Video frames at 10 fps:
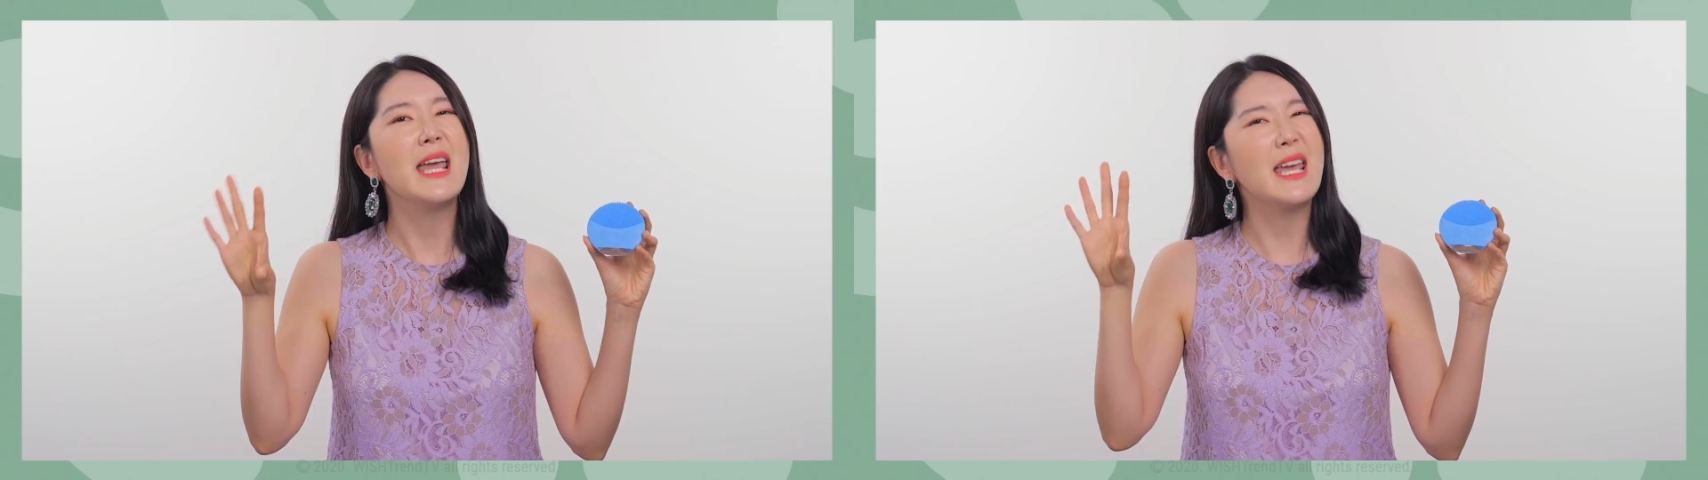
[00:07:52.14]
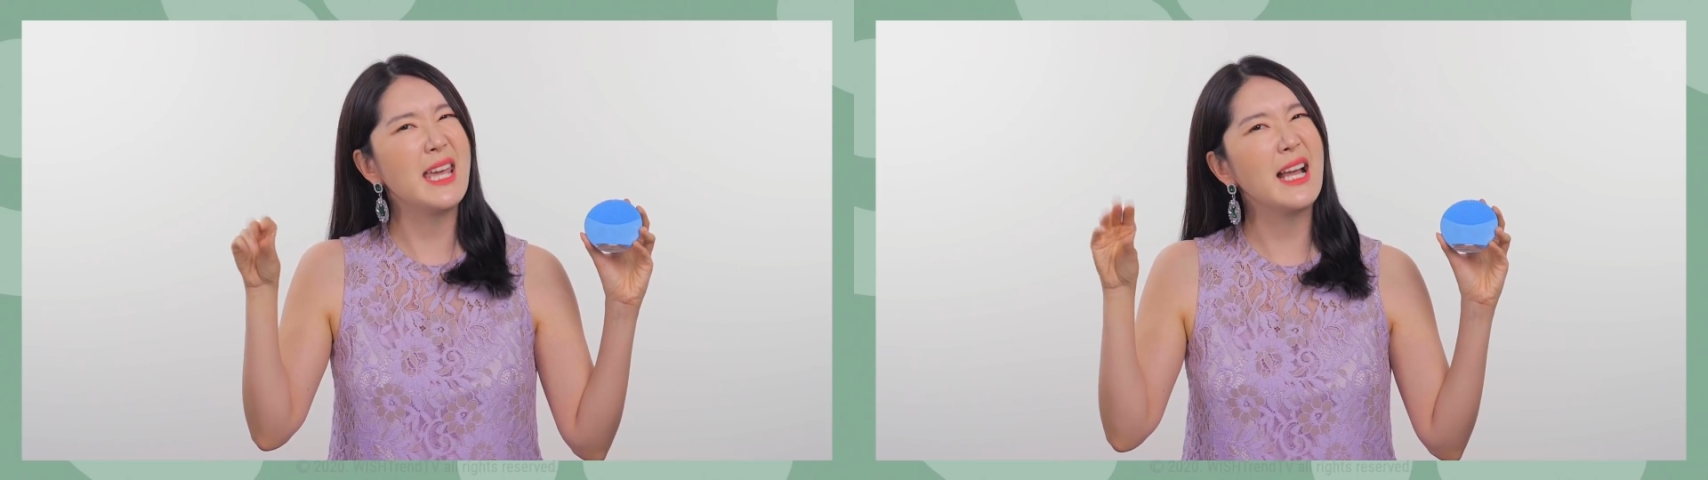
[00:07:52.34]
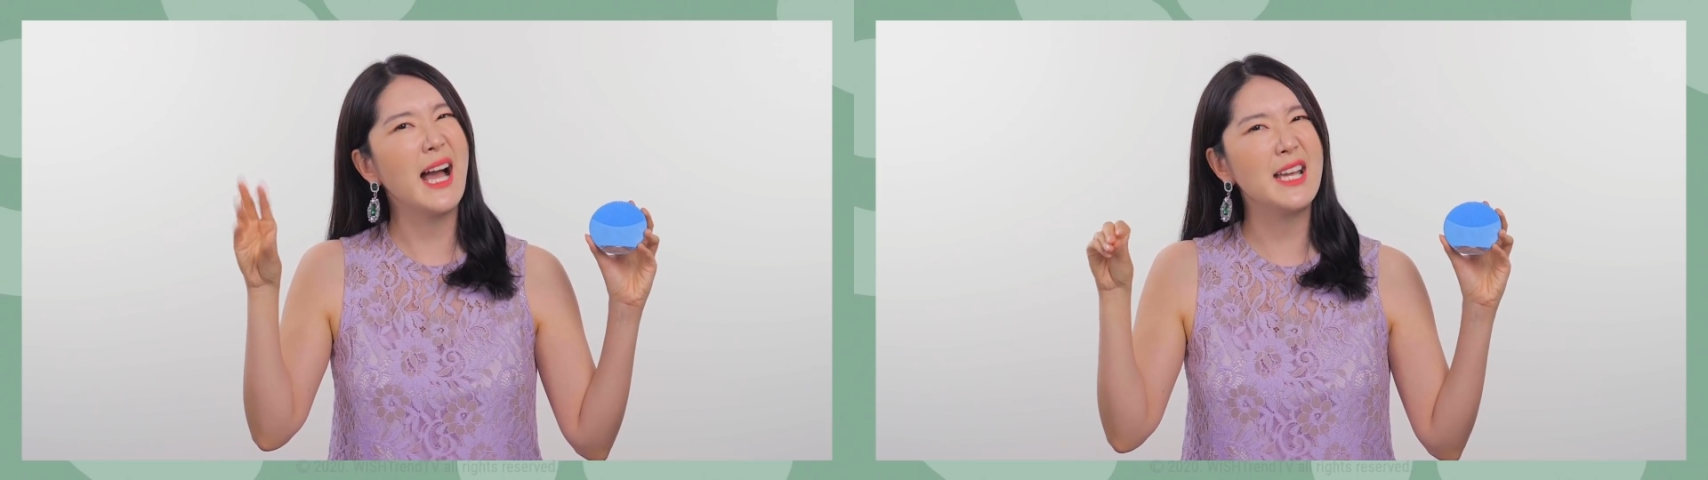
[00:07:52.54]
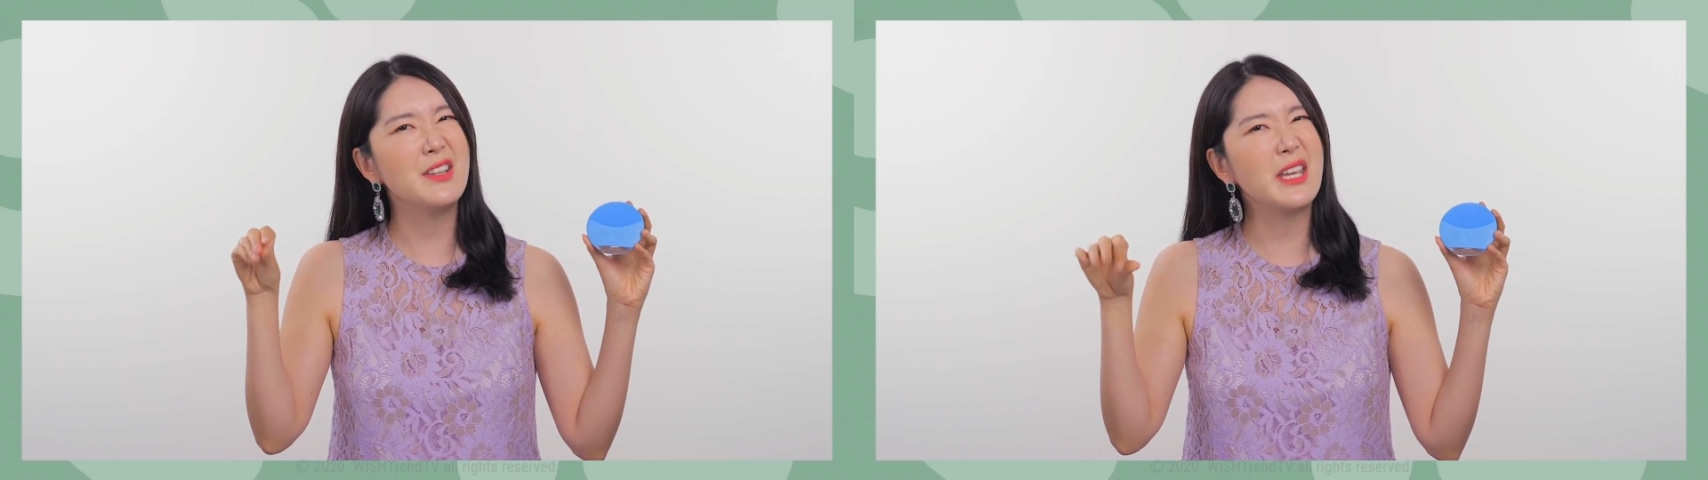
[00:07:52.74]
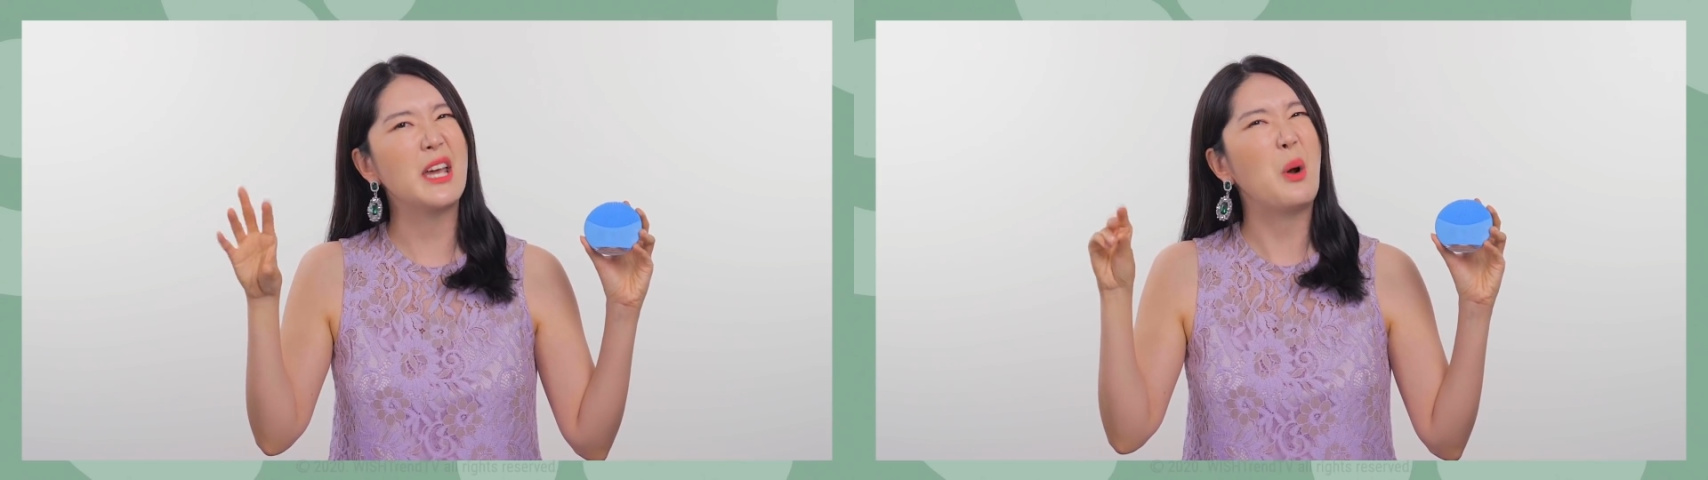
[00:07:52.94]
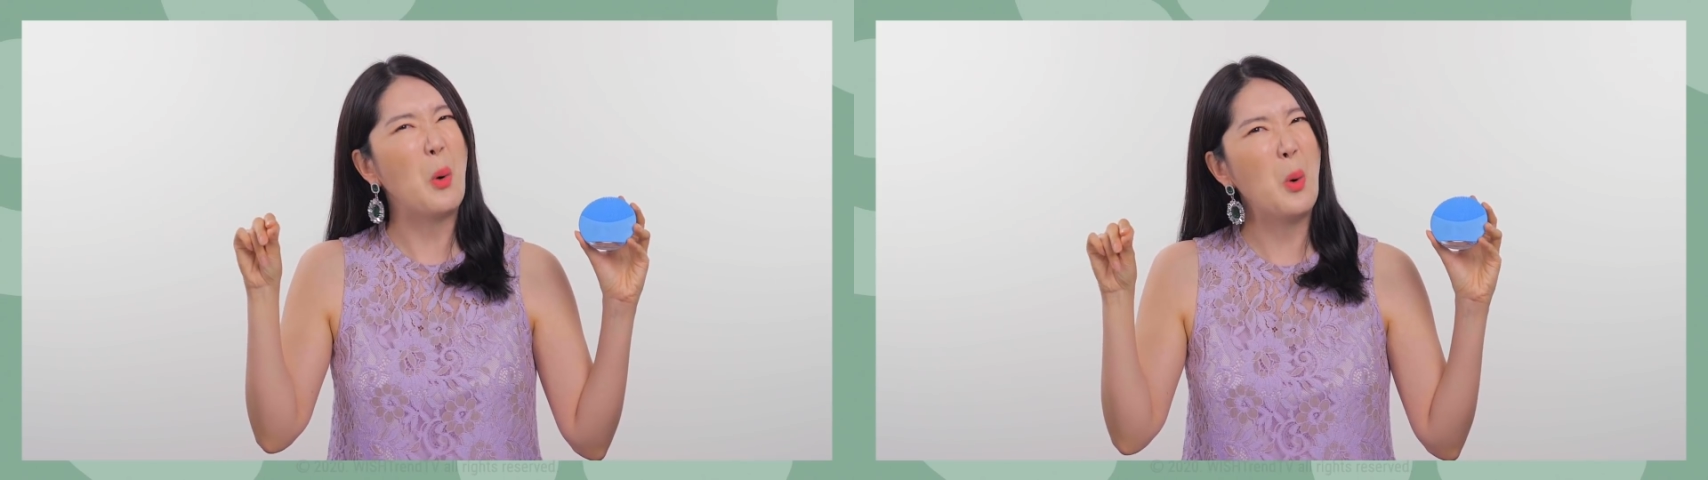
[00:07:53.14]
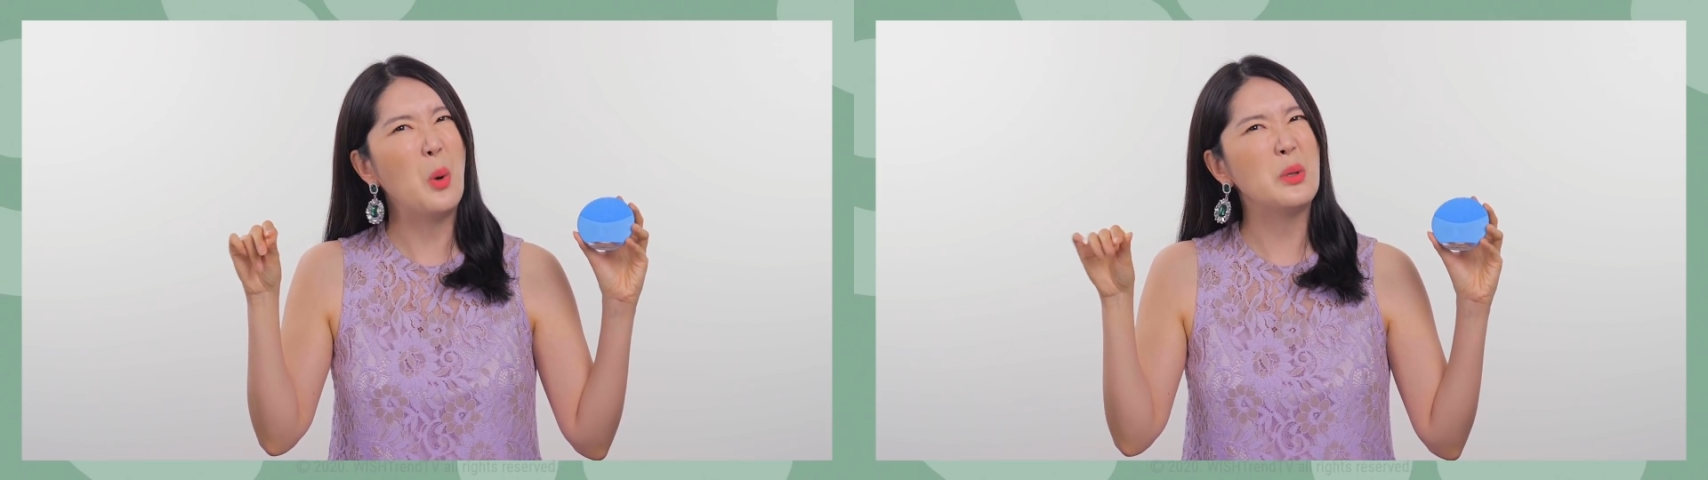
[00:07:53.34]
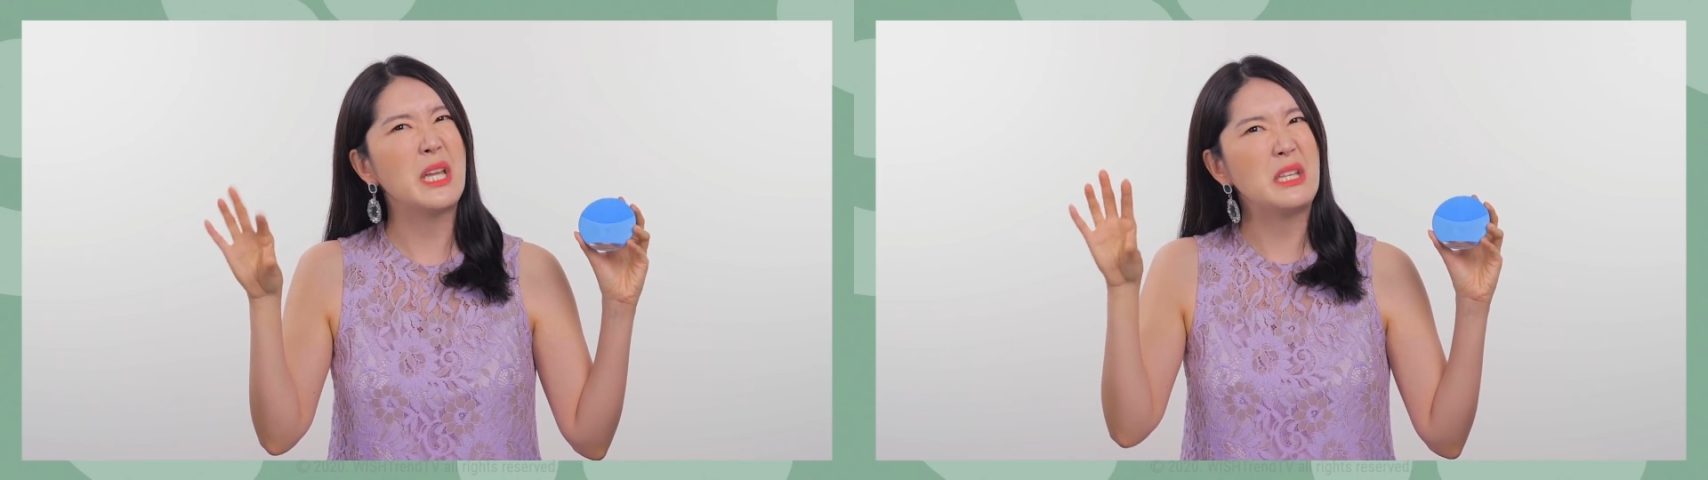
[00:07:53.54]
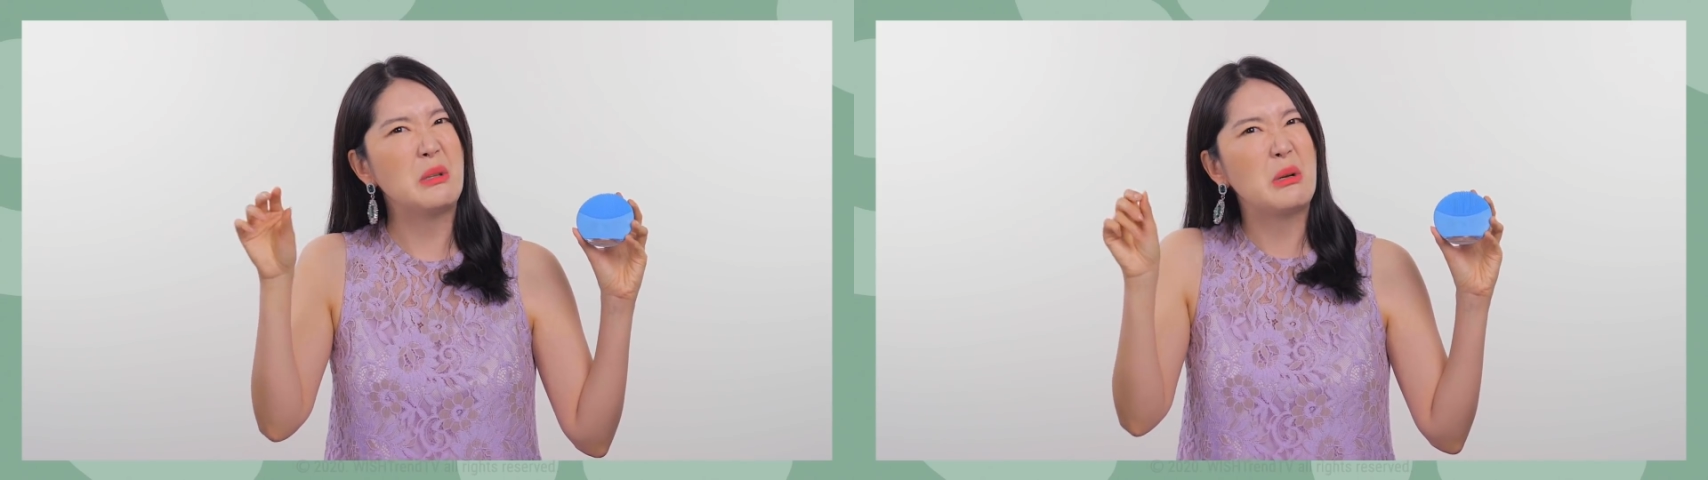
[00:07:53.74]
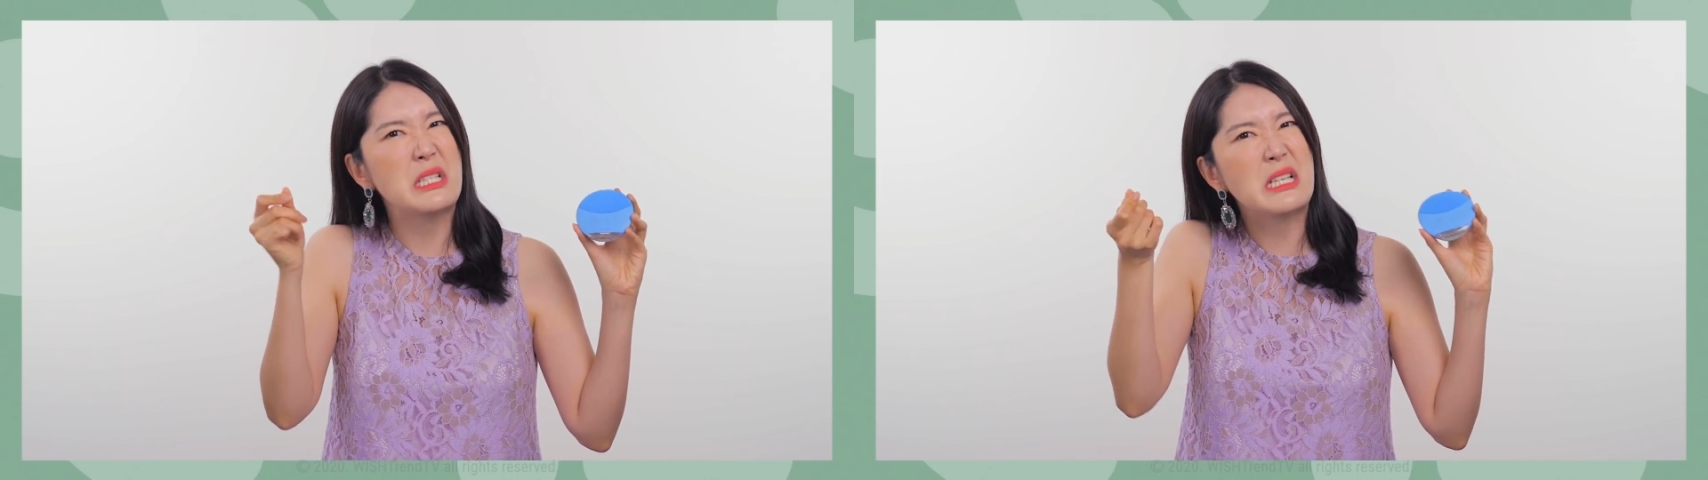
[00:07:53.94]
it can kind of get old and
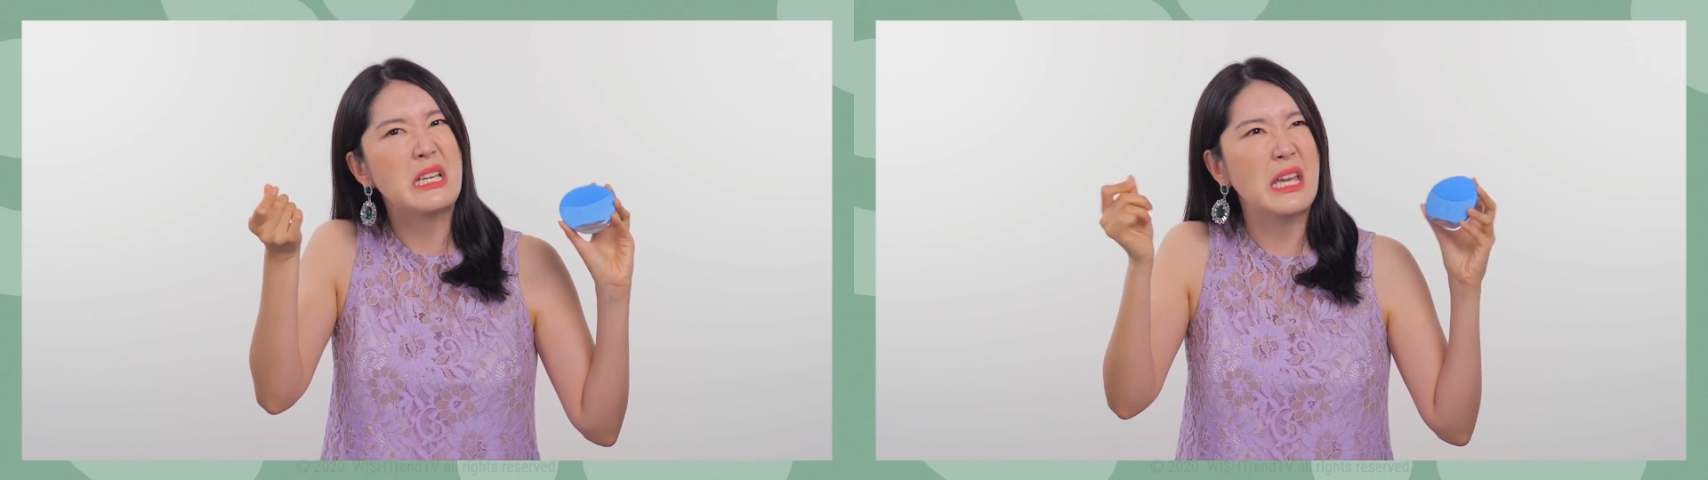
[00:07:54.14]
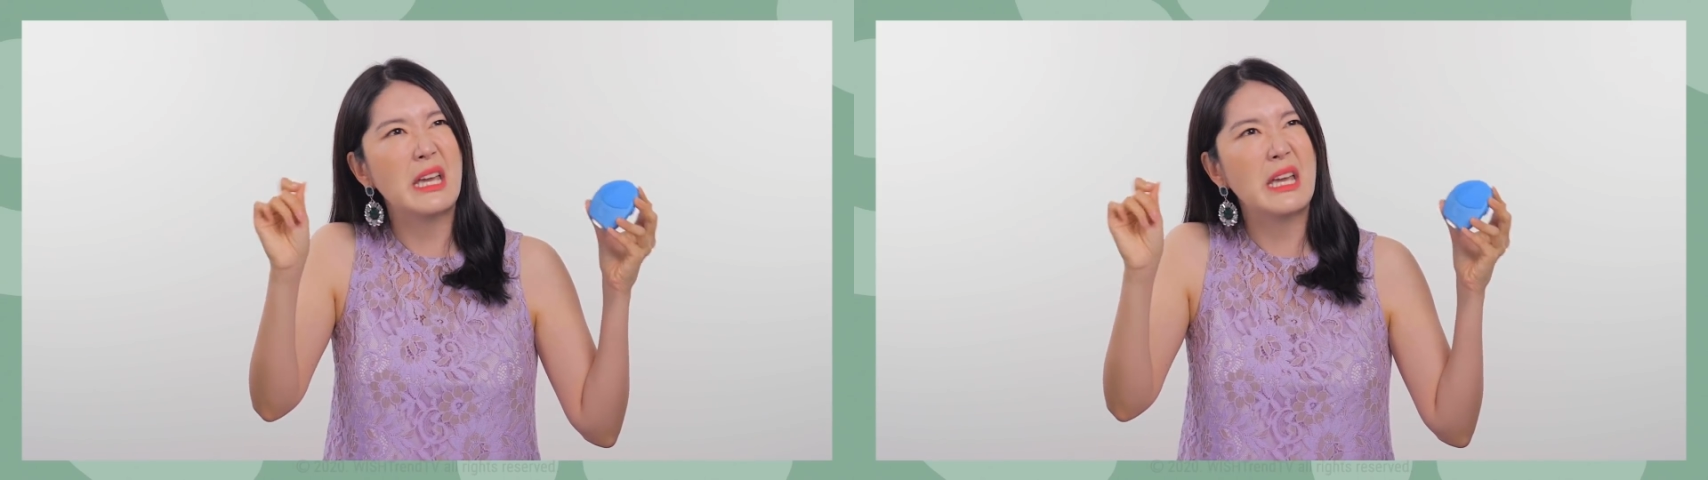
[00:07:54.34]
it